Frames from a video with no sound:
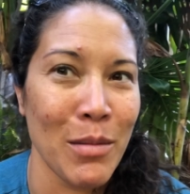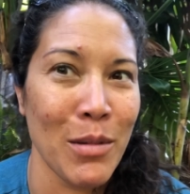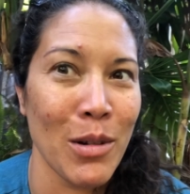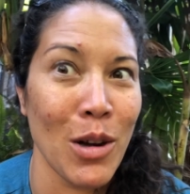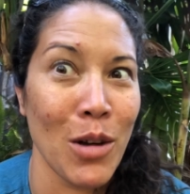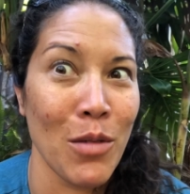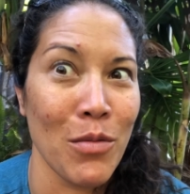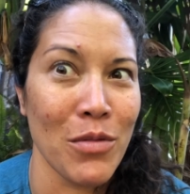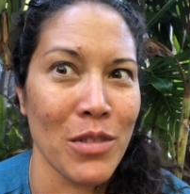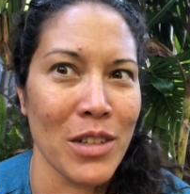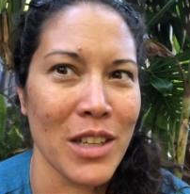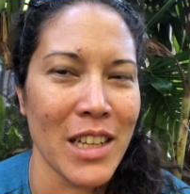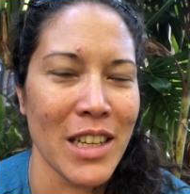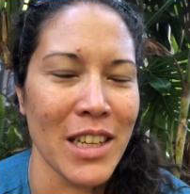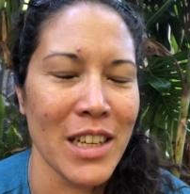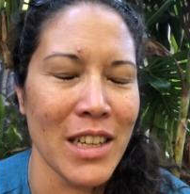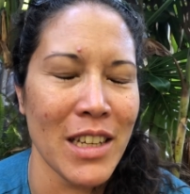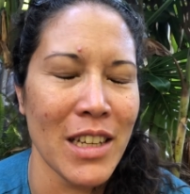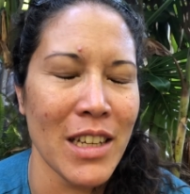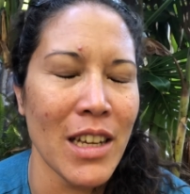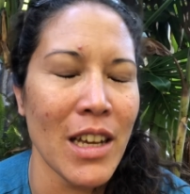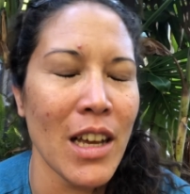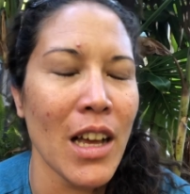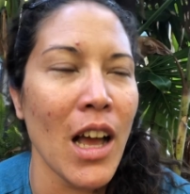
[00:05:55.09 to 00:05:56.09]
Hopefully.
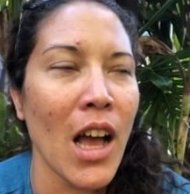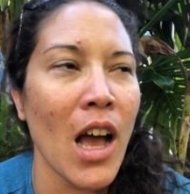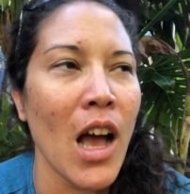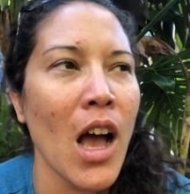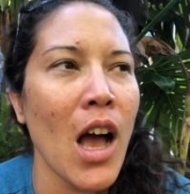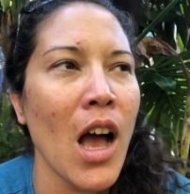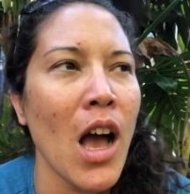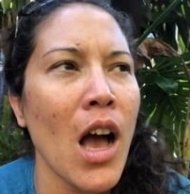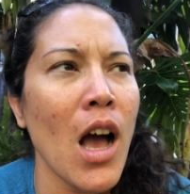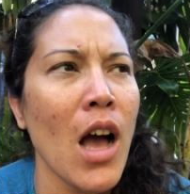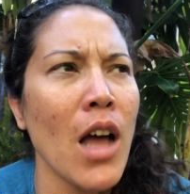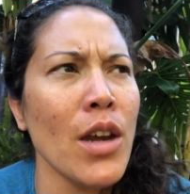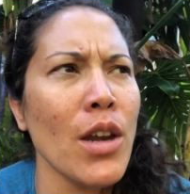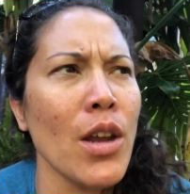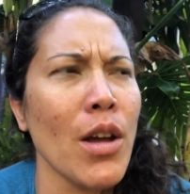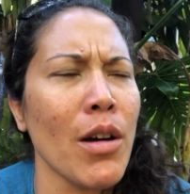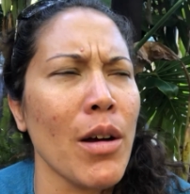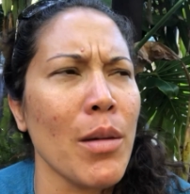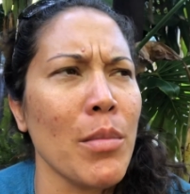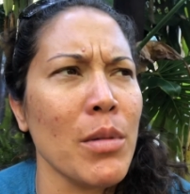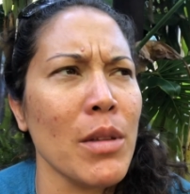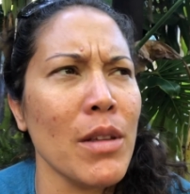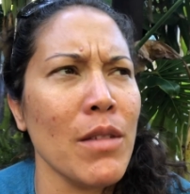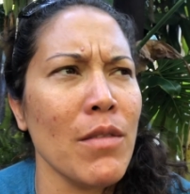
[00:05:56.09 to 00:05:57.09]
No,
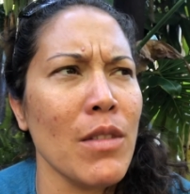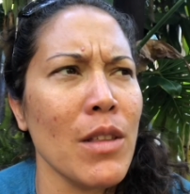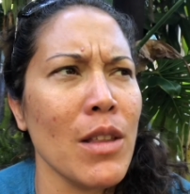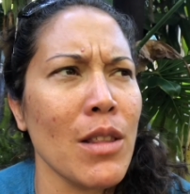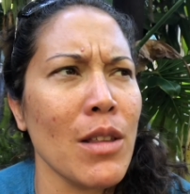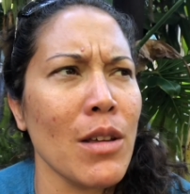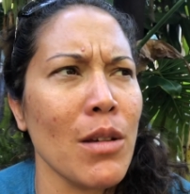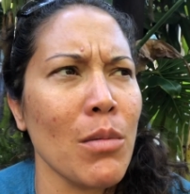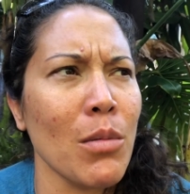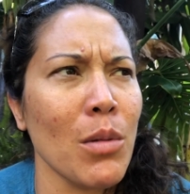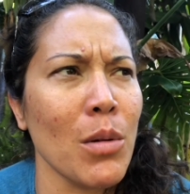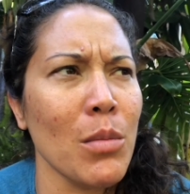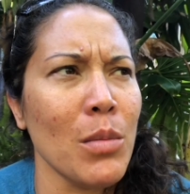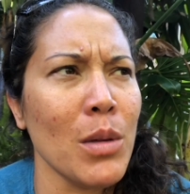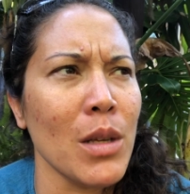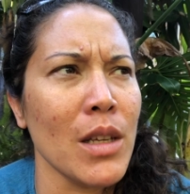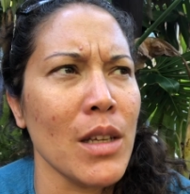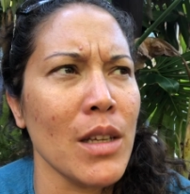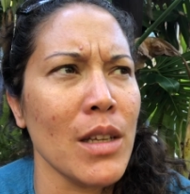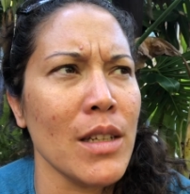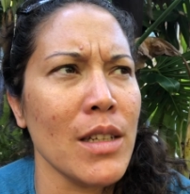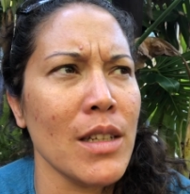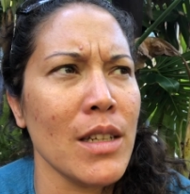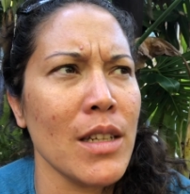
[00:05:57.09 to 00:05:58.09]
I believe that there will
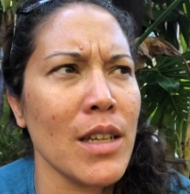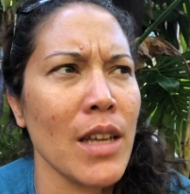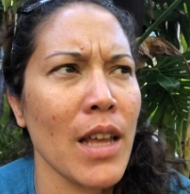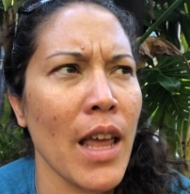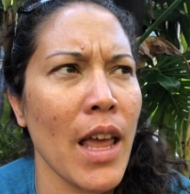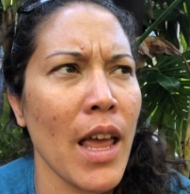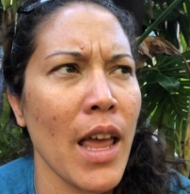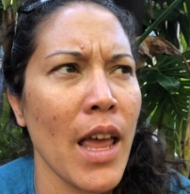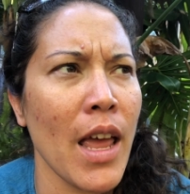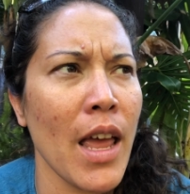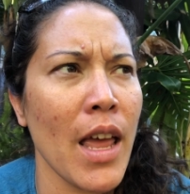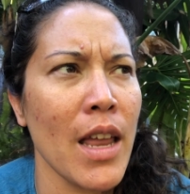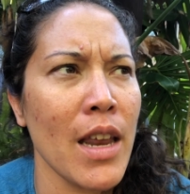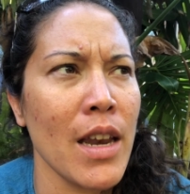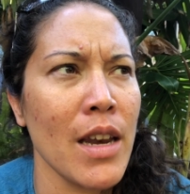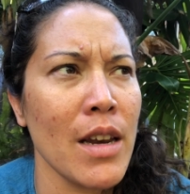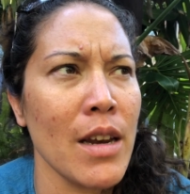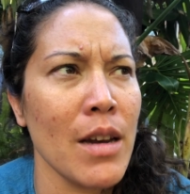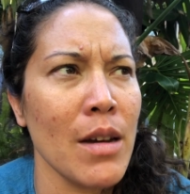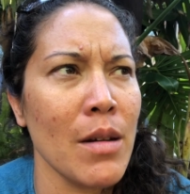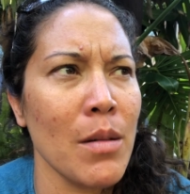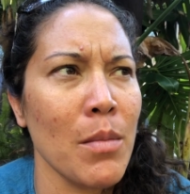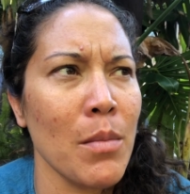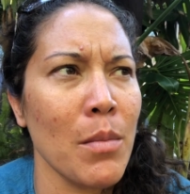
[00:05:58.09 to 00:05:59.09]
be
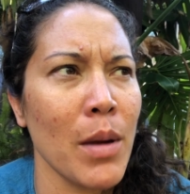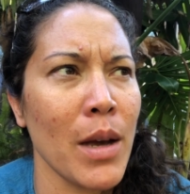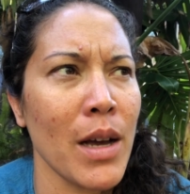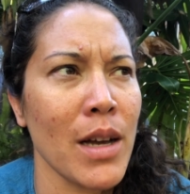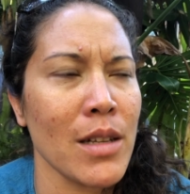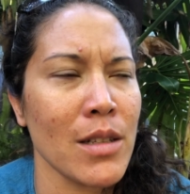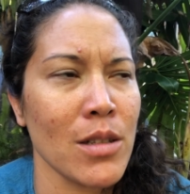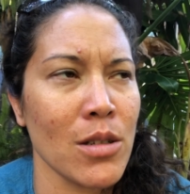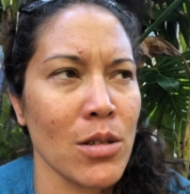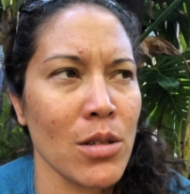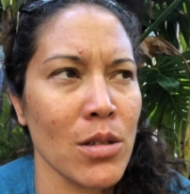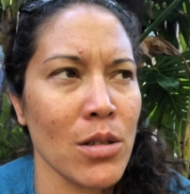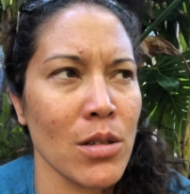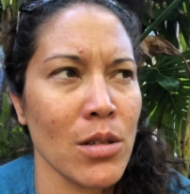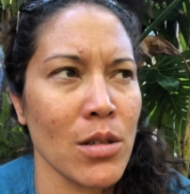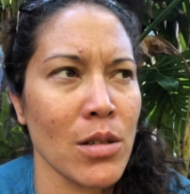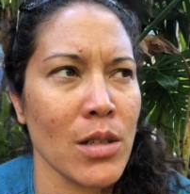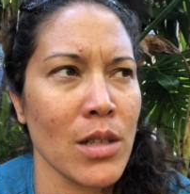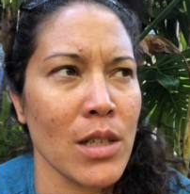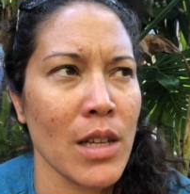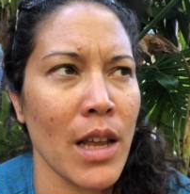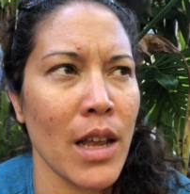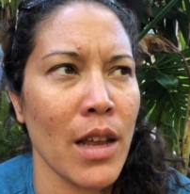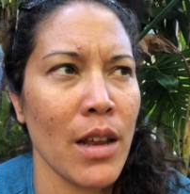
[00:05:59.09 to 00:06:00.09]
10
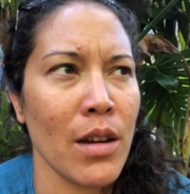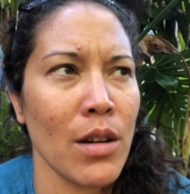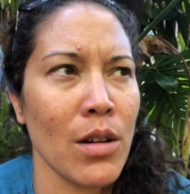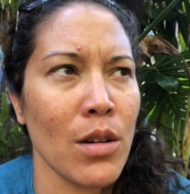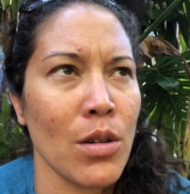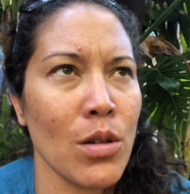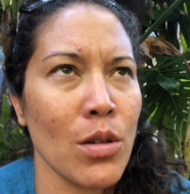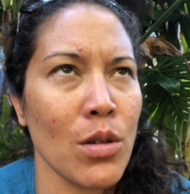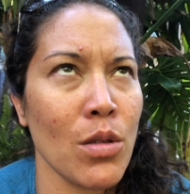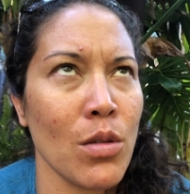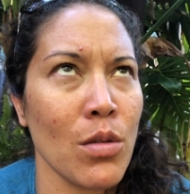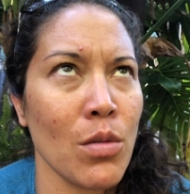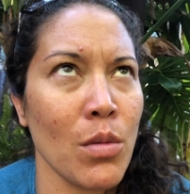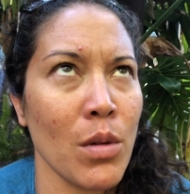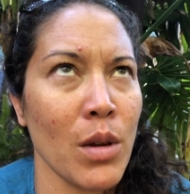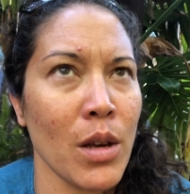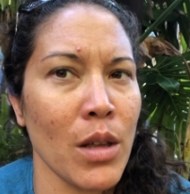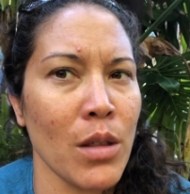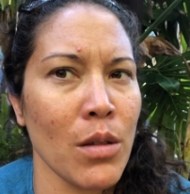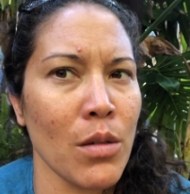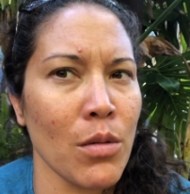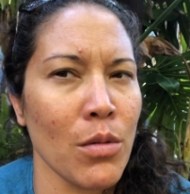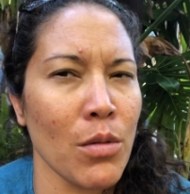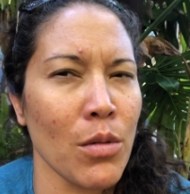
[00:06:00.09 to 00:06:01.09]
passengers and three
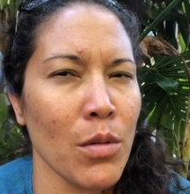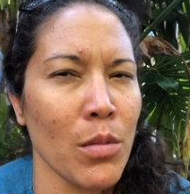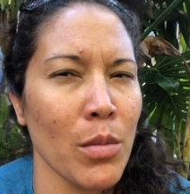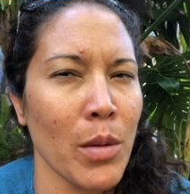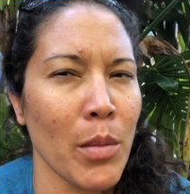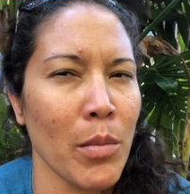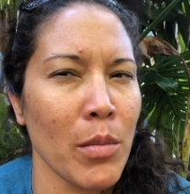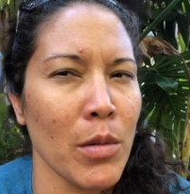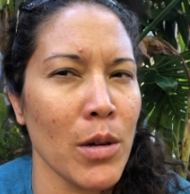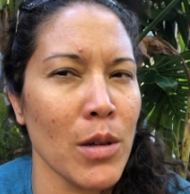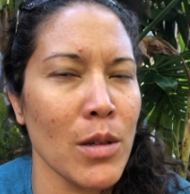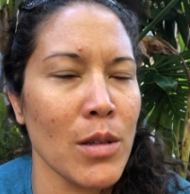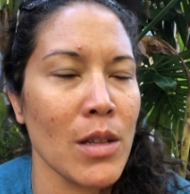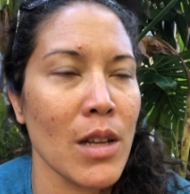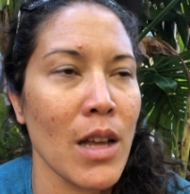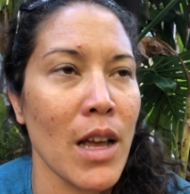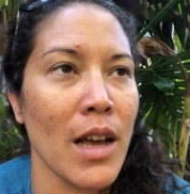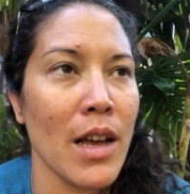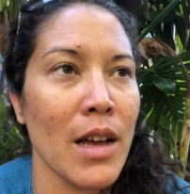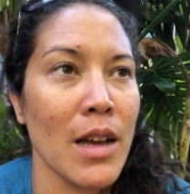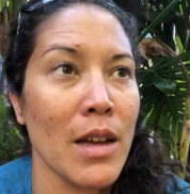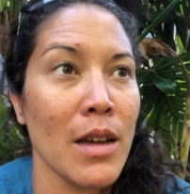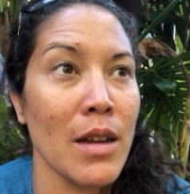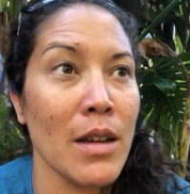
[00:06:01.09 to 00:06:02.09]
other crew members.
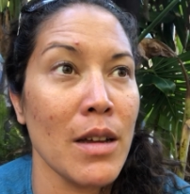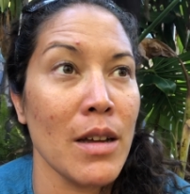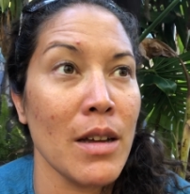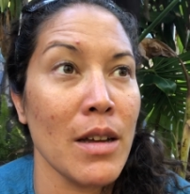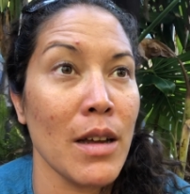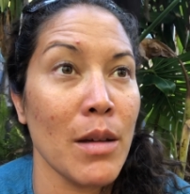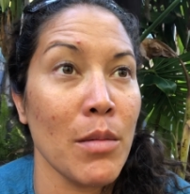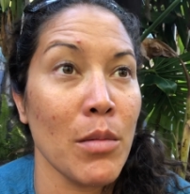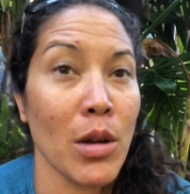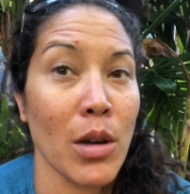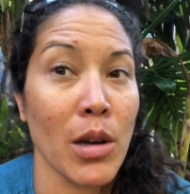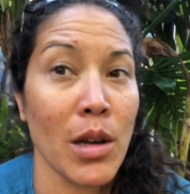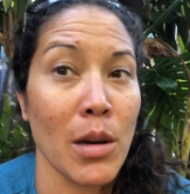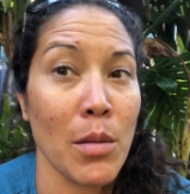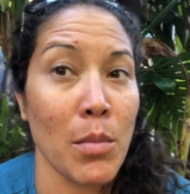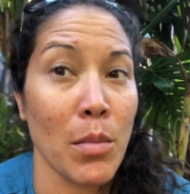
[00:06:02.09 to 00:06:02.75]
I am not getting